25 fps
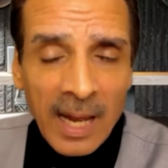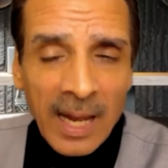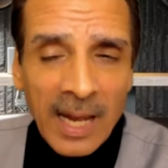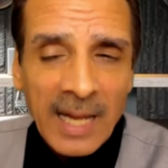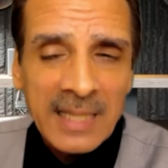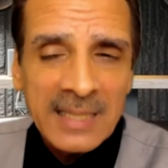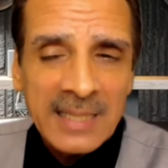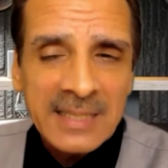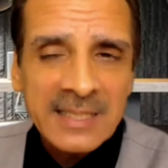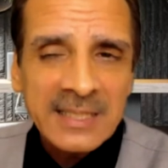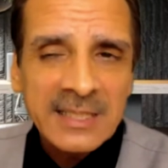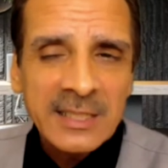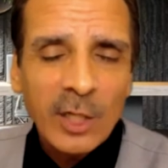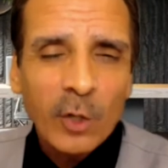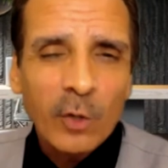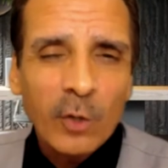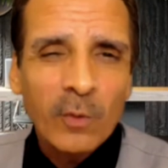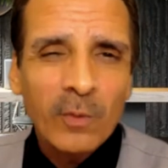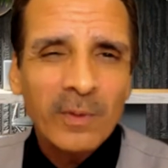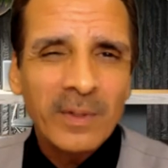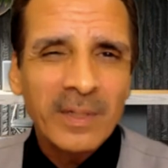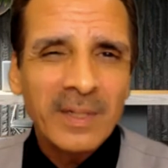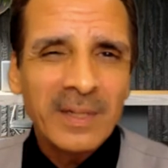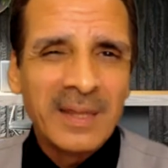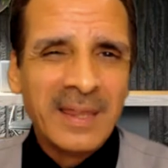And
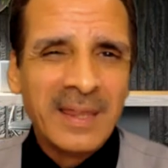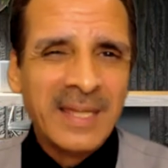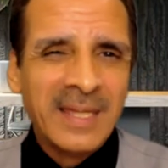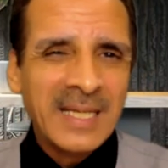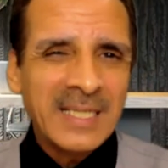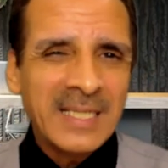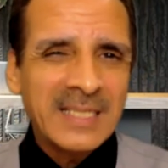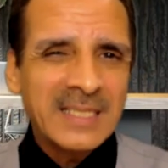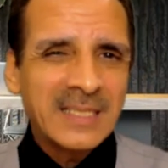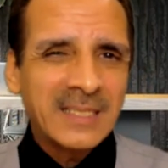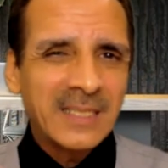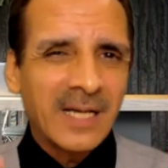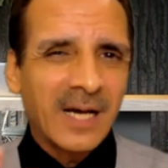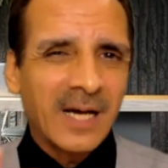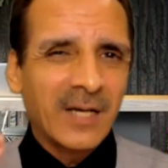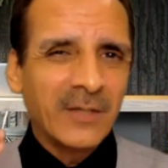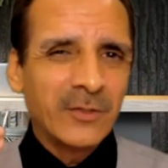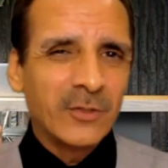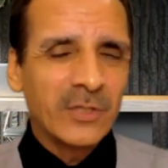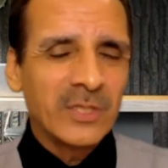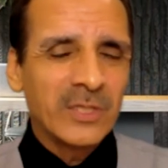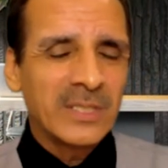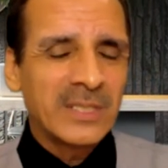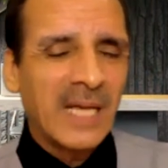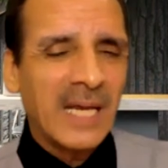so this
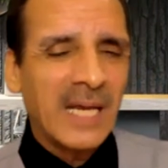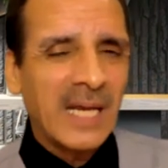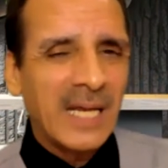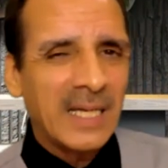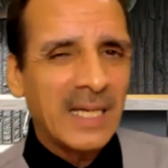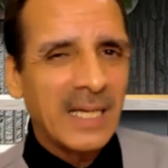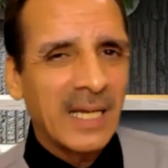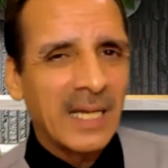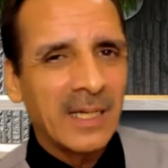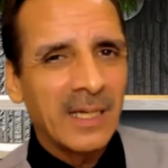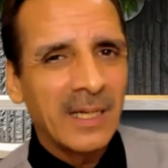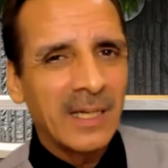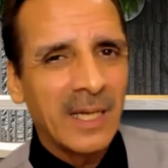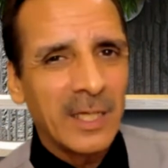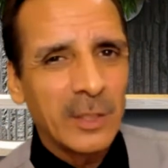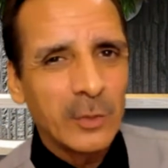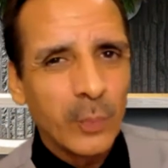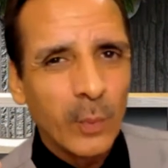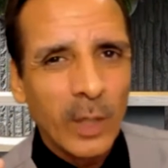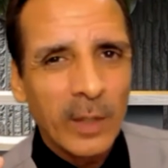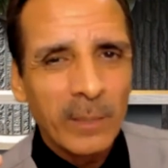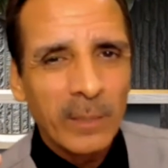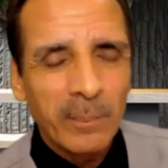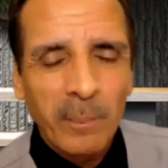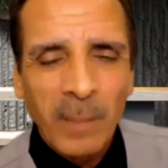understanding is
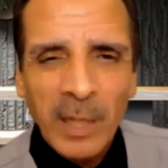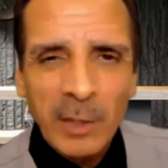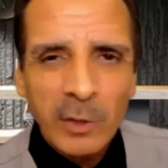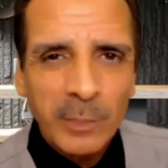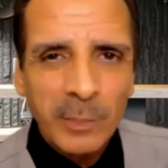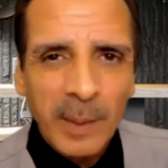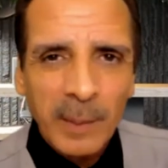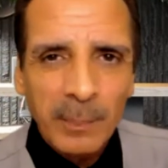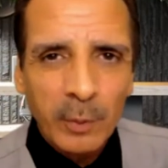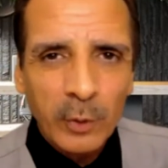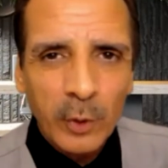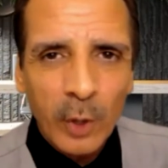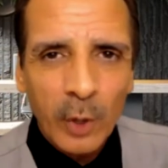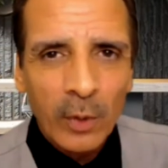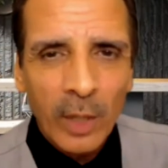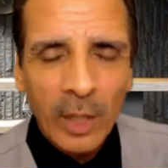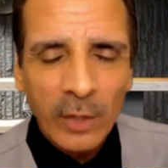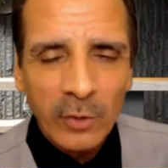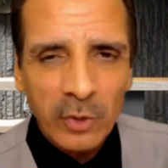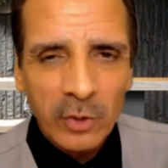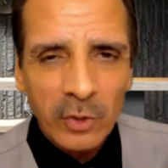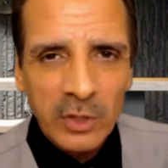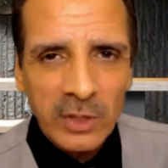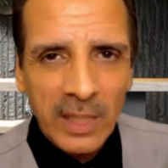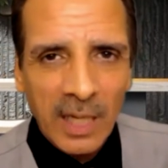what most people don't
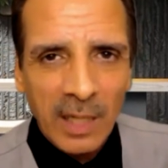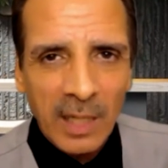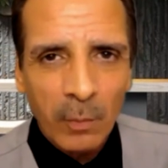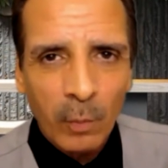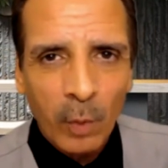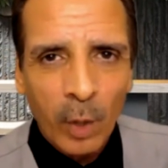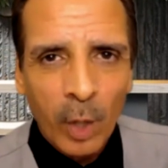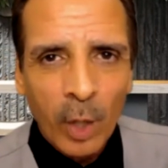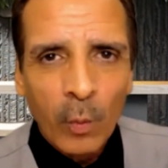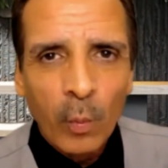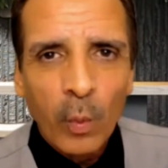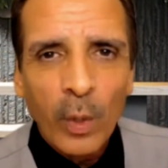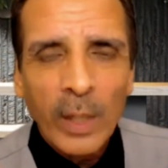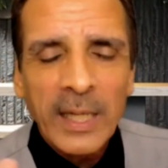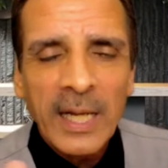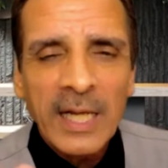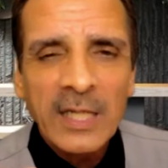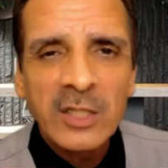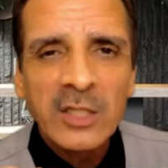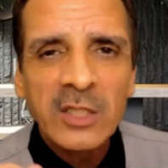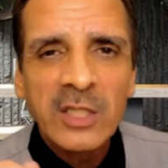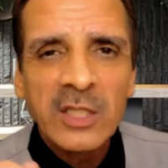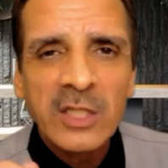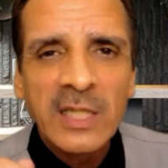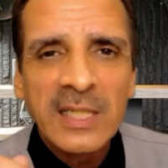understand when
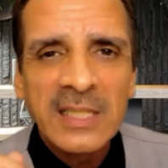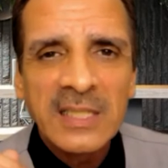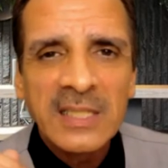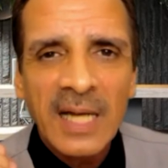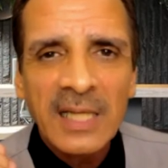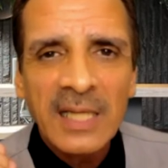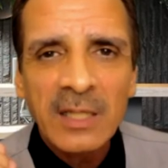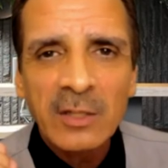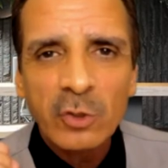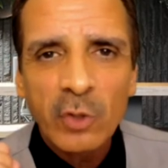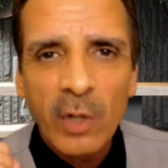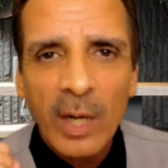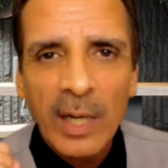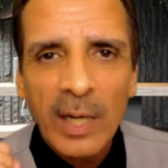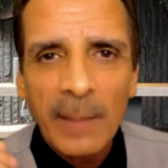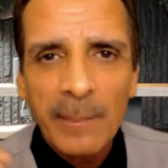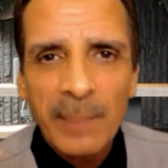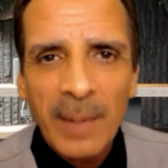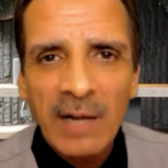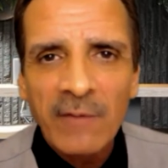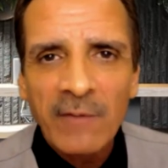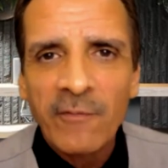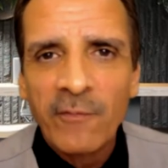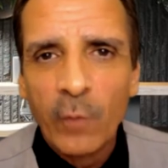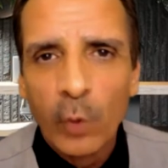they decide to try to
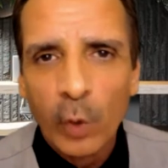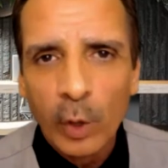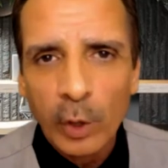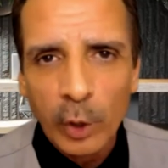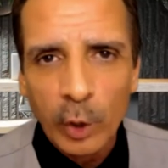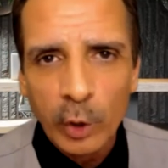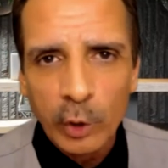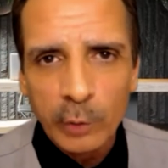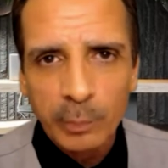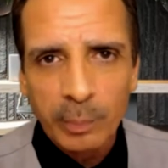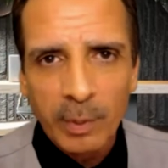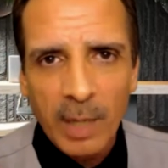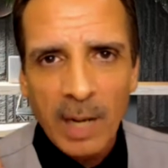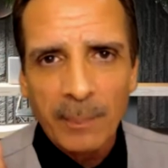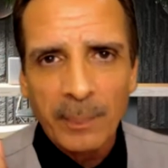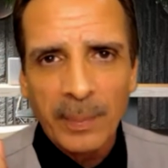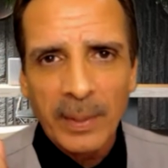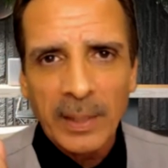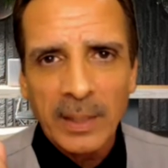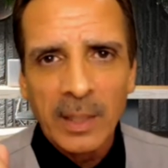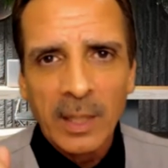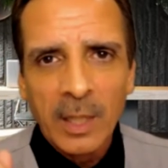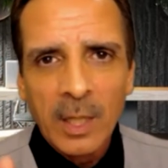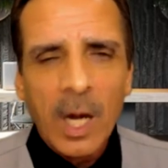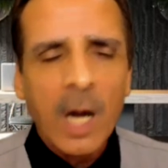buy foreclosed
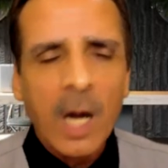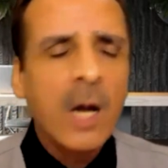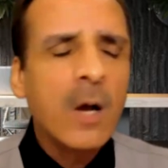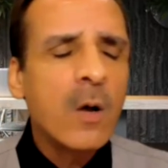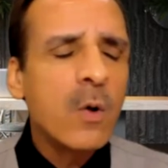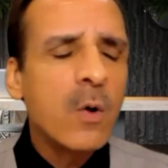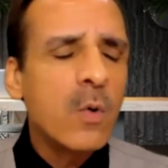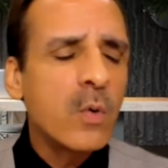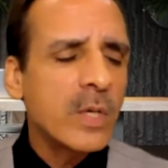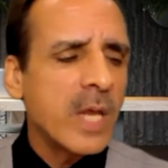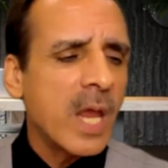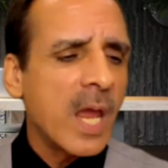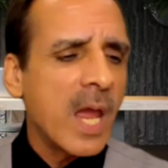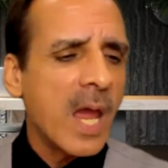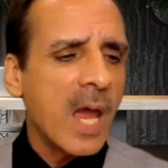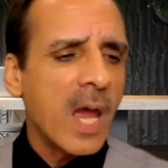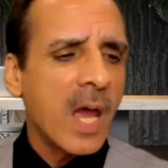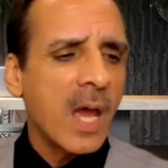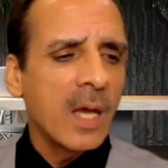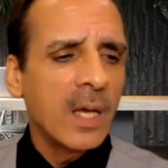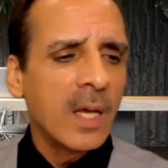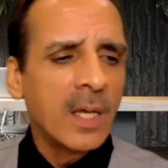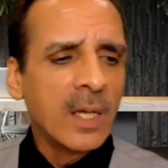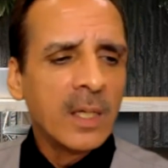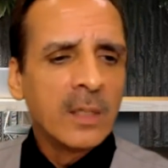property. Oh yeah,
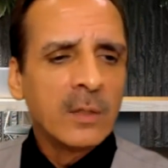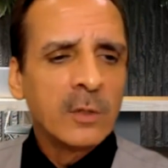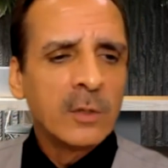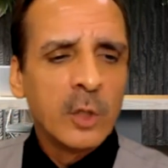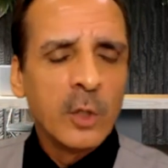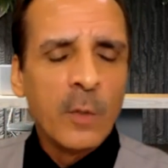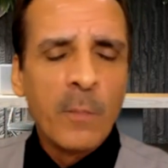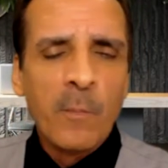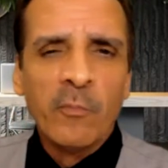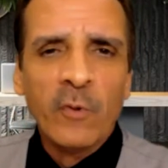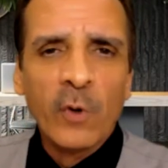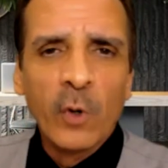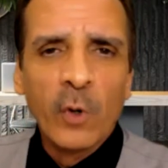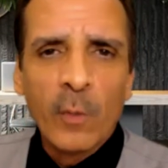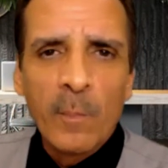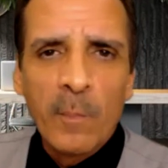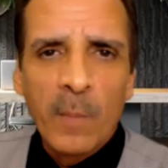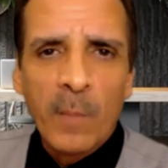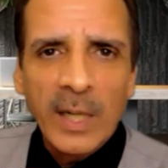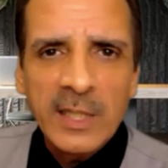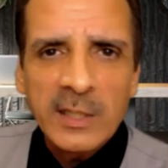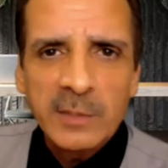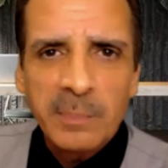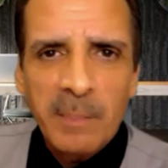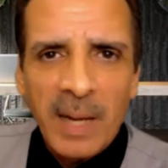the real
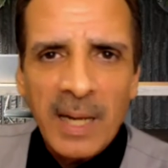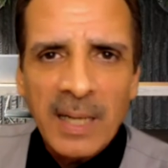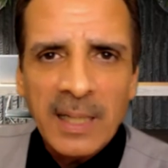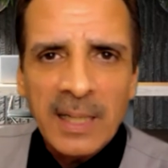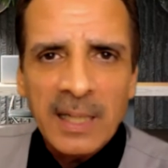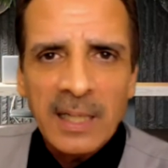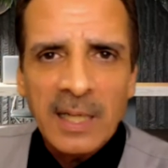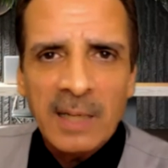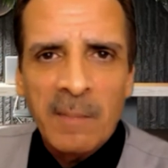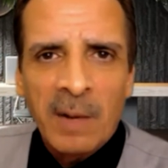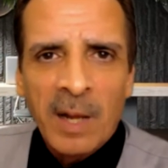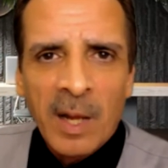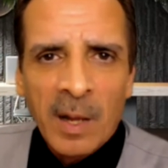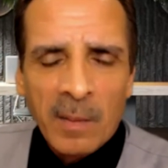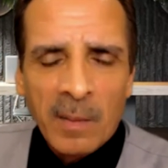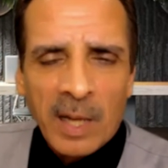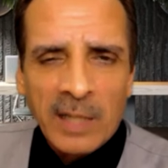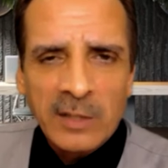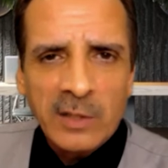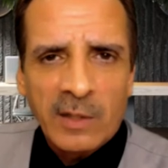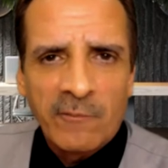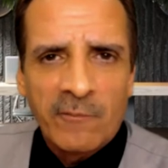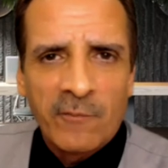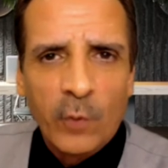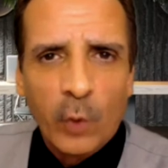money's making
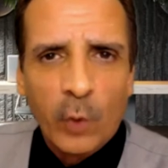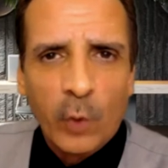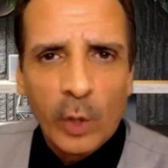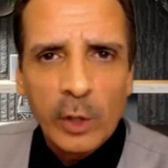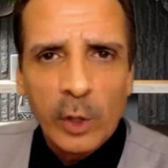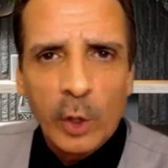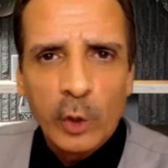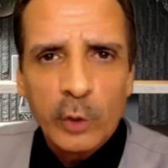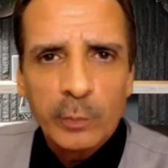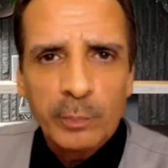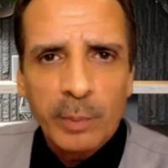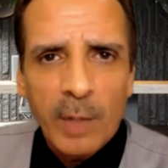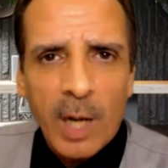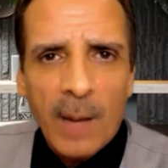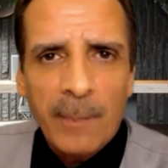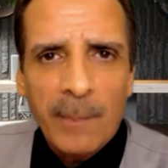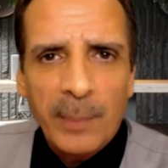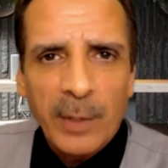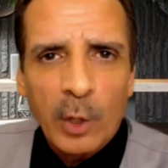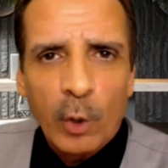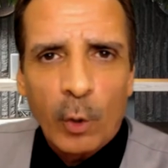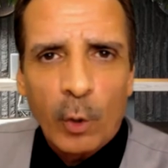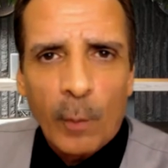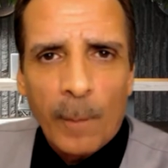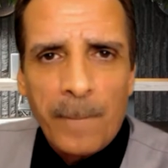is in foreclosed
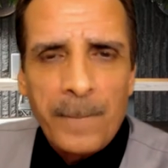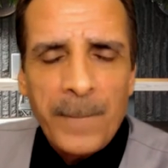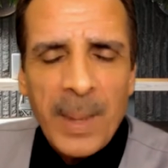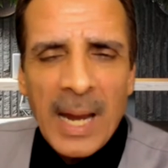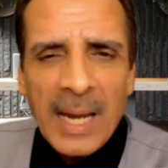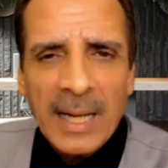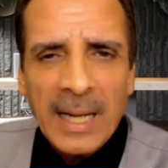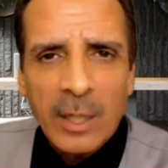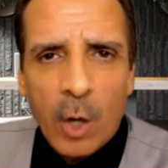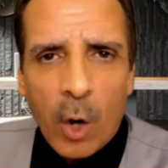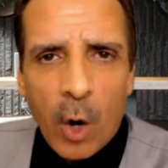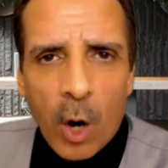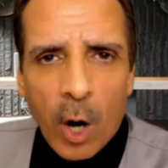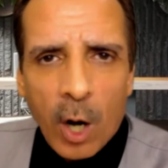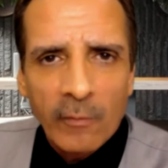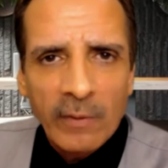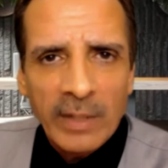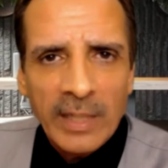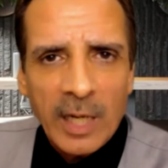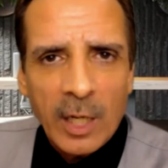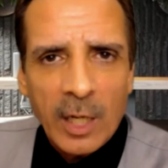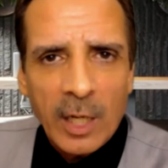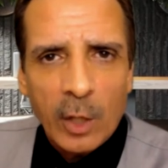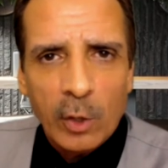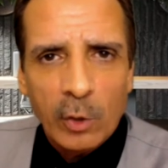property or bank
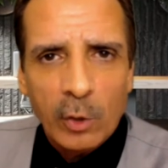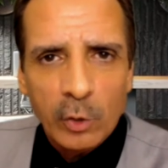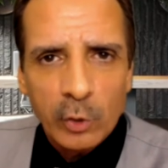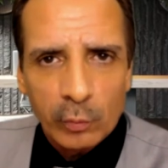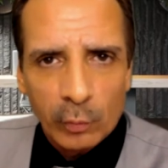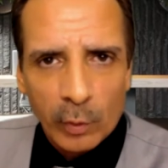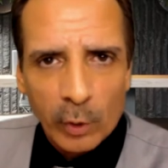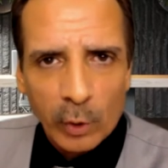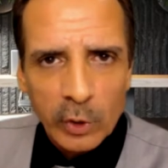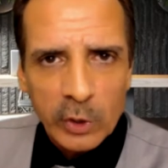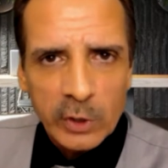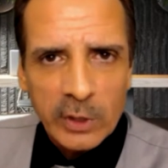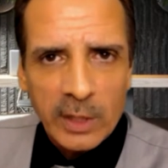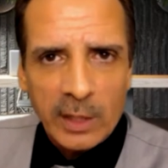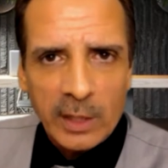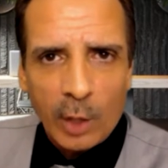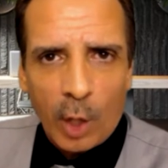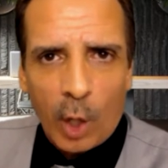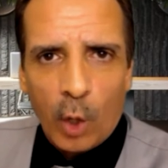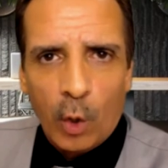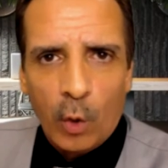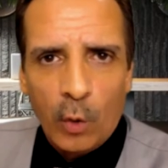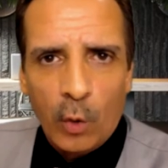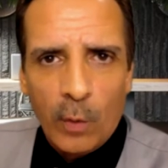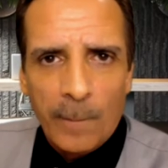REOs, real estate
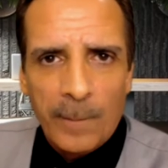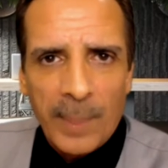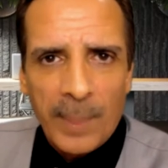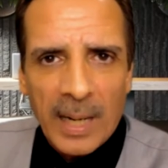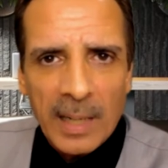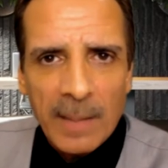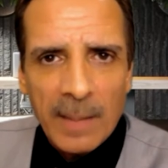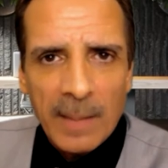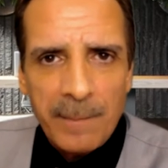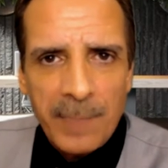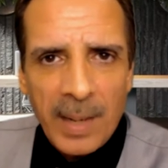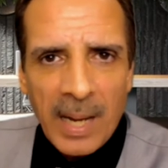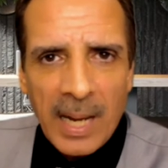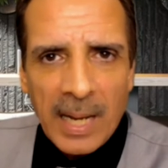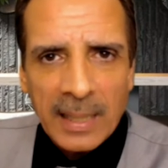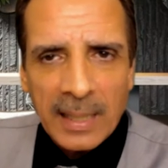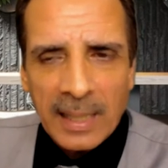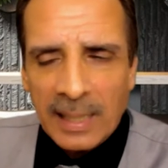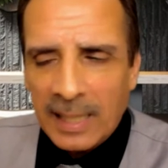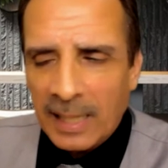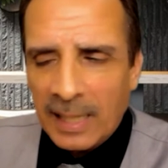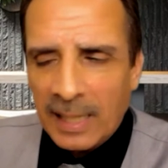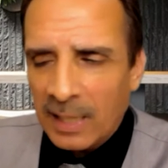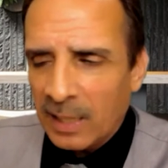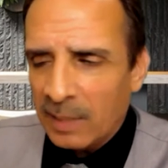owned by the bank.
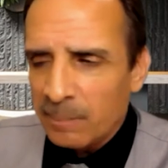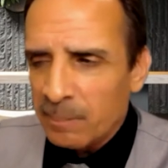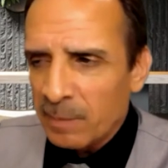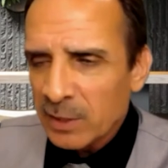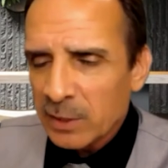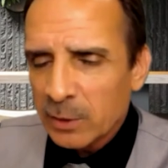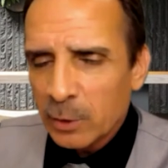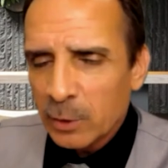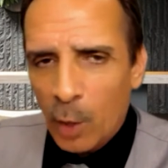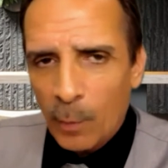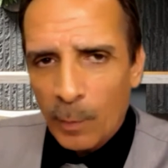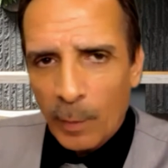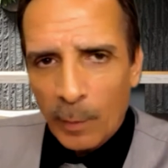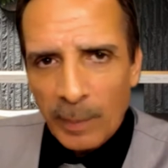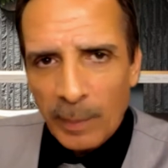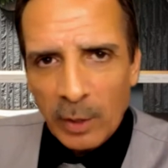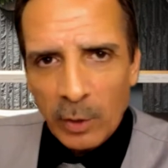Again, misnomer,